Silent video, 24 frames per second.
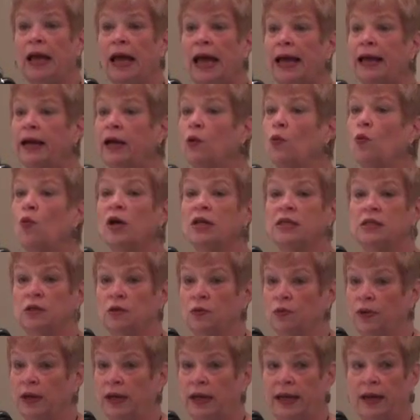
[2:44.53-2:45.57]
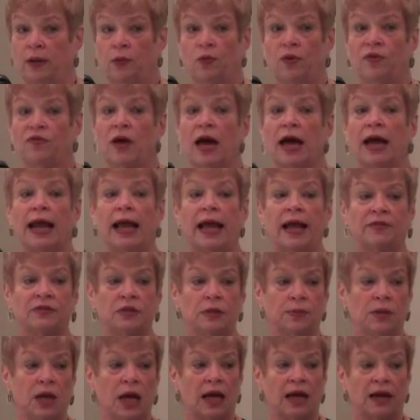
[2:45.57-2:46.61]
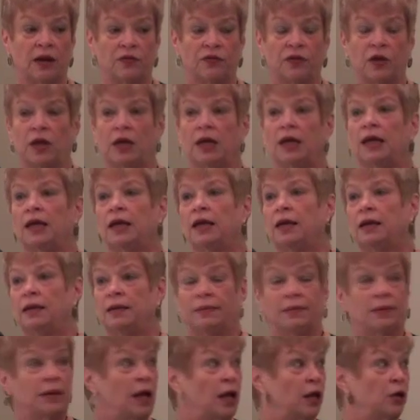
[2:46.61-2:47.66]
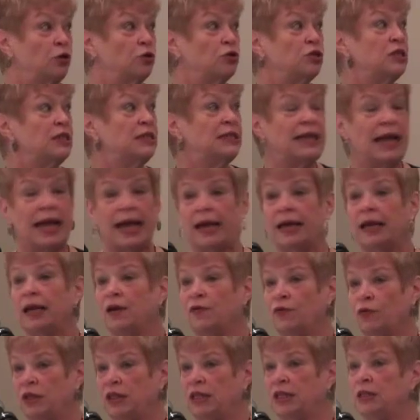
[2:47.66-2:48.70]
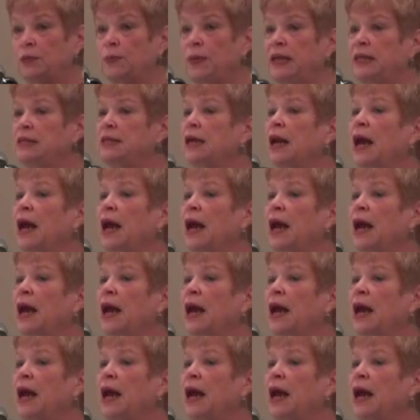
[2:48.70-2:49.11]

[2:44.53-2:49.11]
And it wasn't really. We've got to have some kind of understanding of what this means.